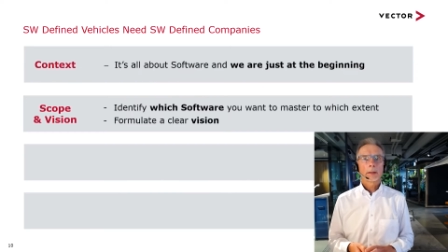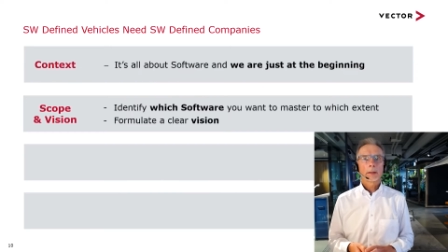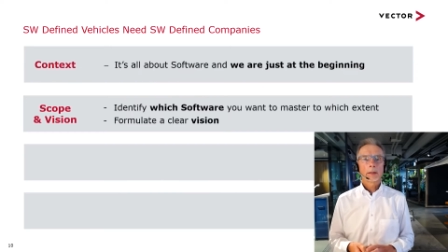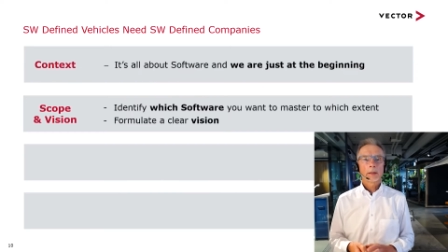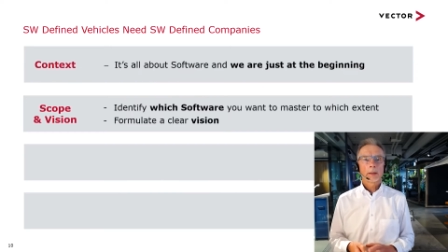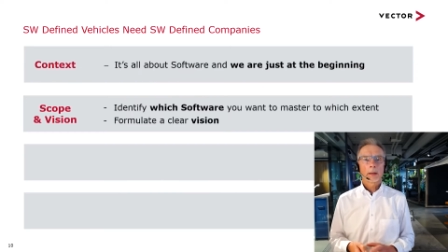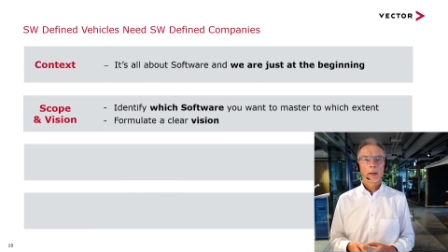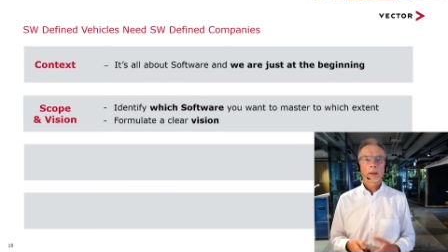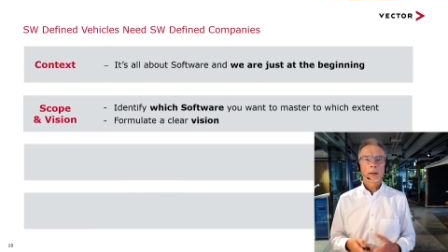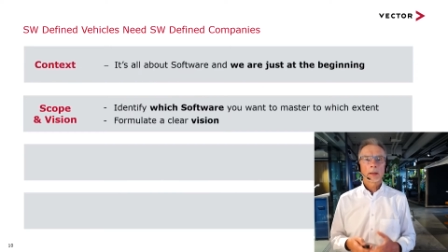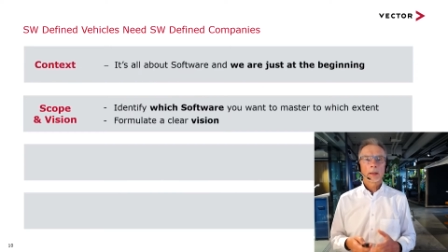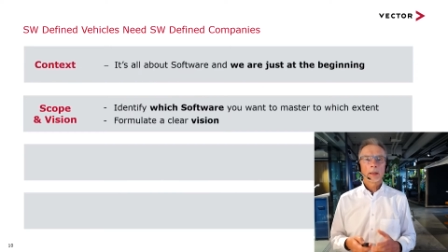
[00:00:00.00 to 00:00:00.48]

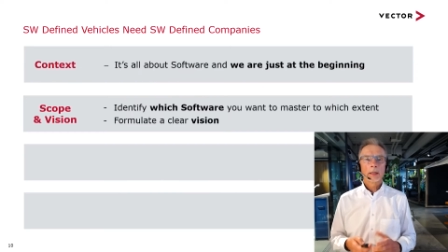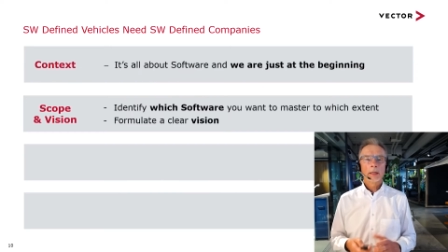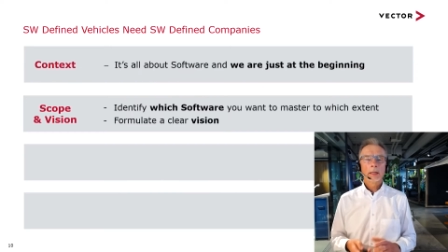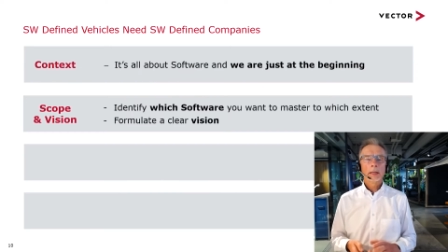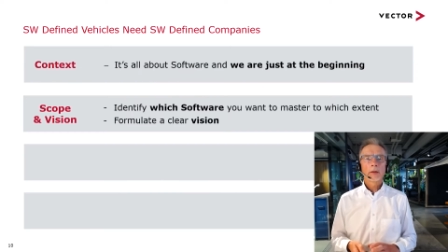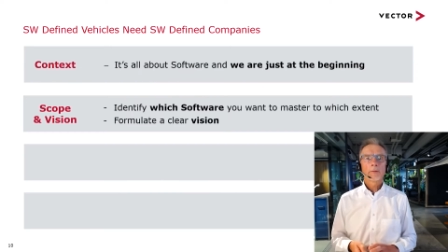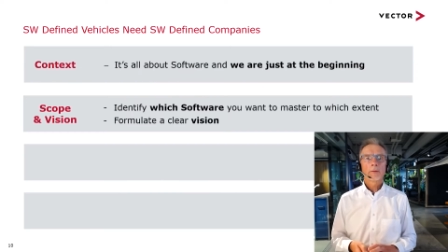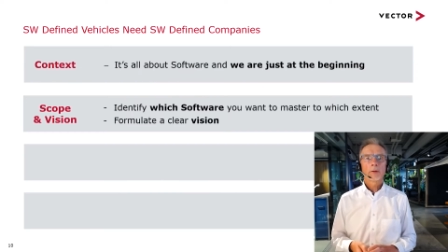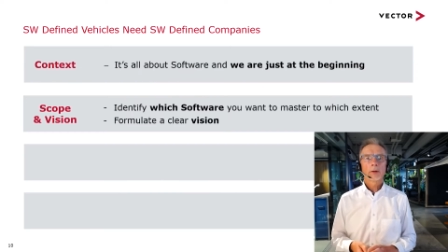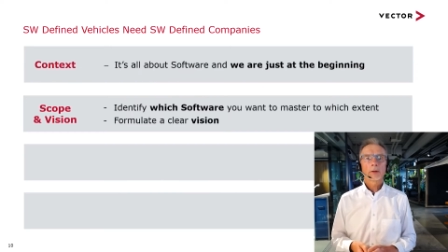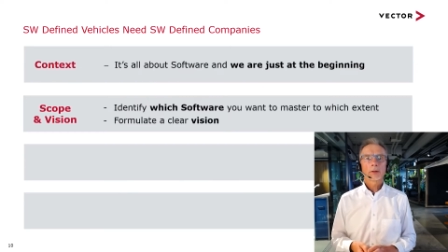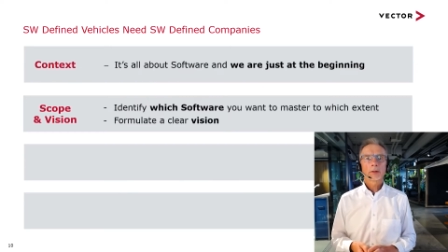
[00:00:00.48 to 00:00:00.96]
a
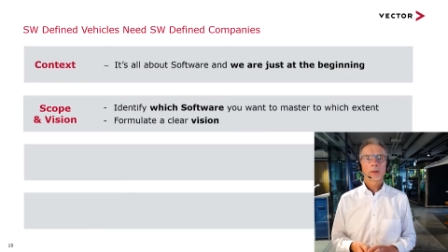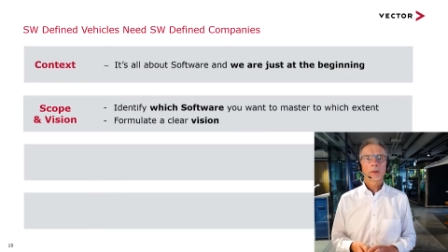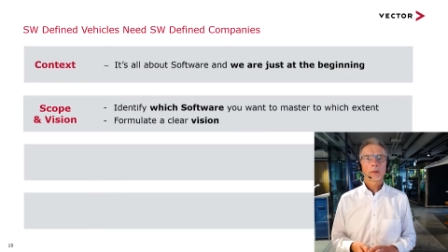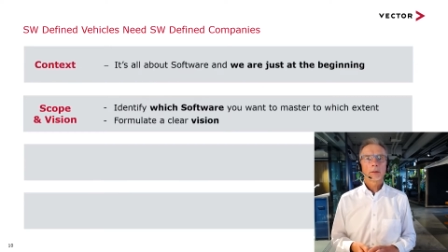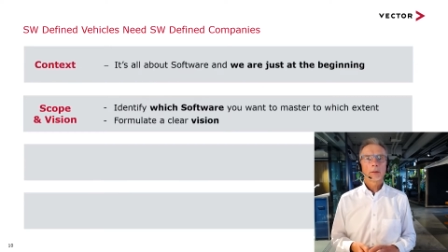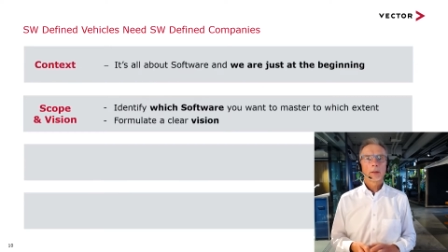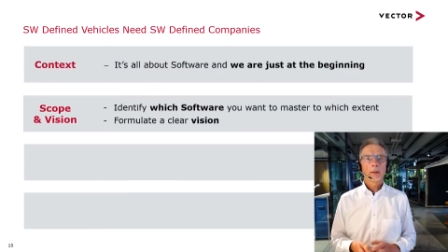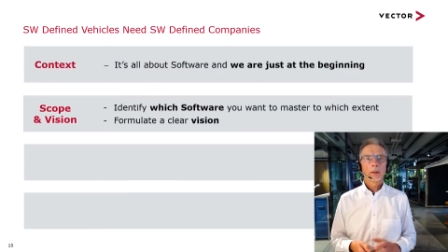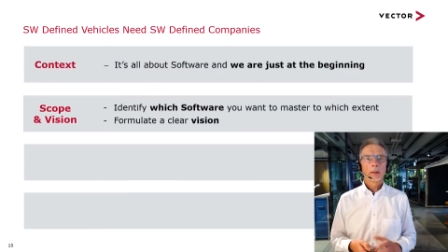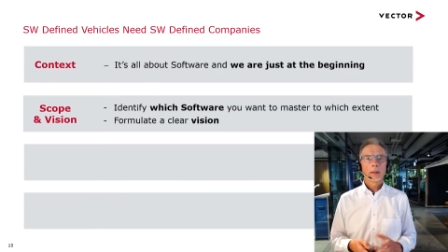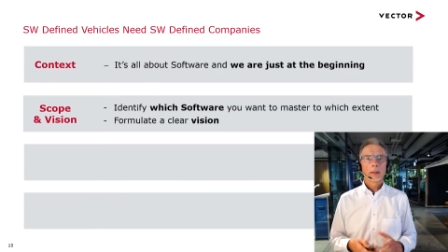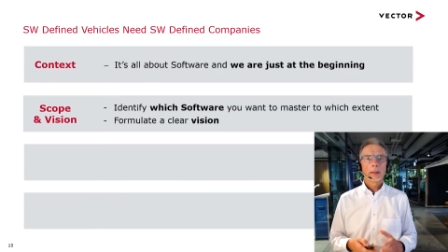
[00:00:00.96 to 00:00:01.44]
clear
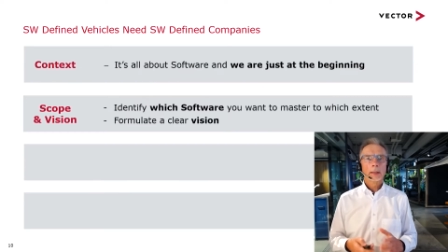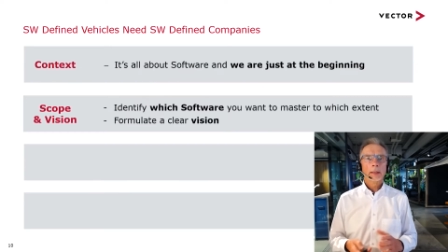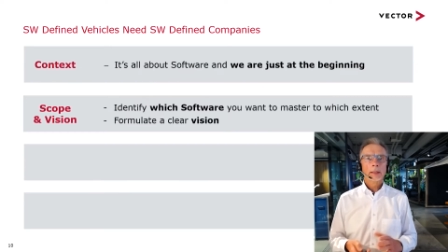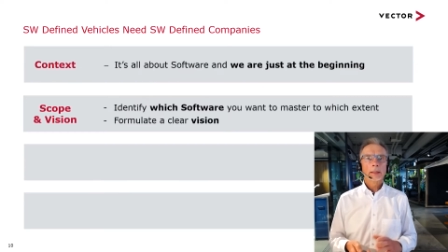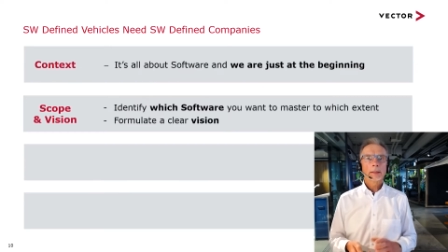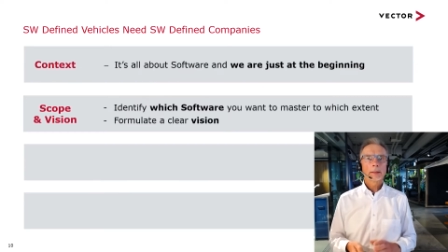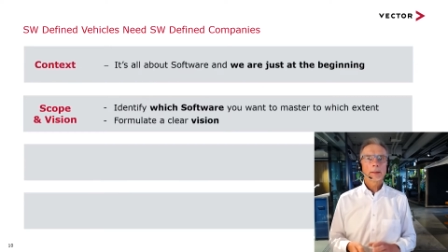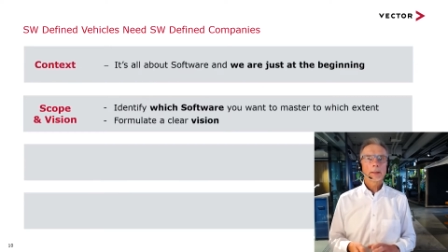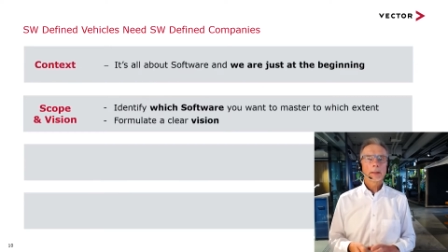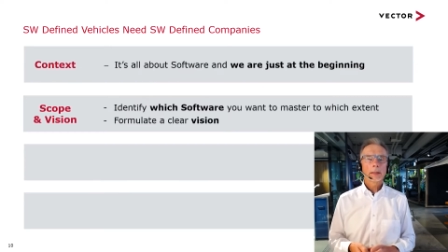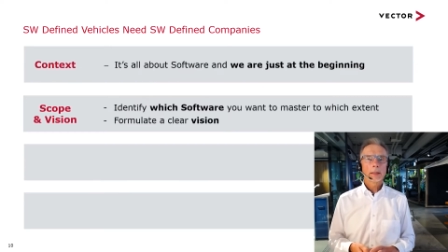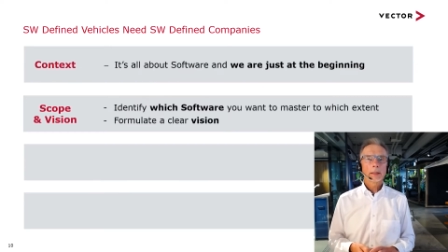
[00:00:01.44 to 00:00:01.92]
vision,
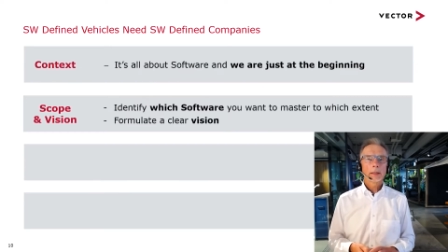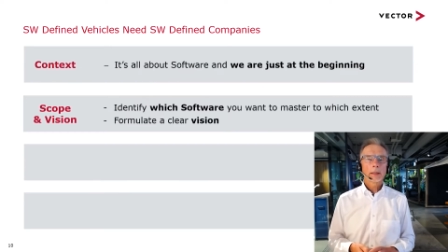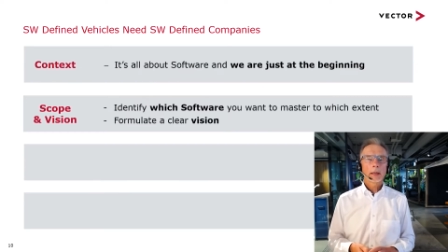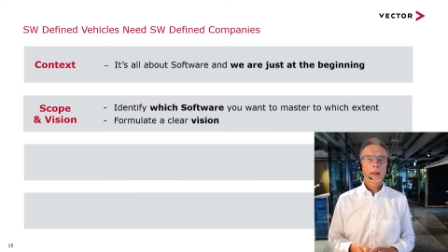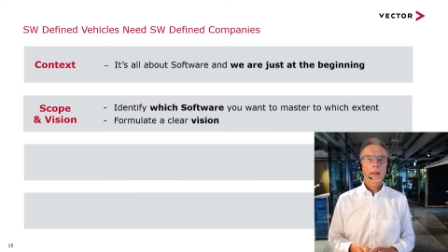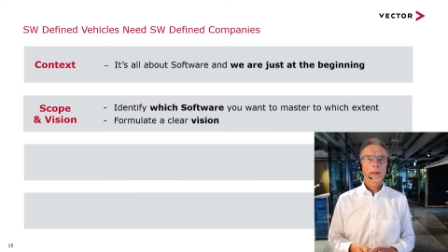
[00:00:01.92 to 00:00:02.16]
easily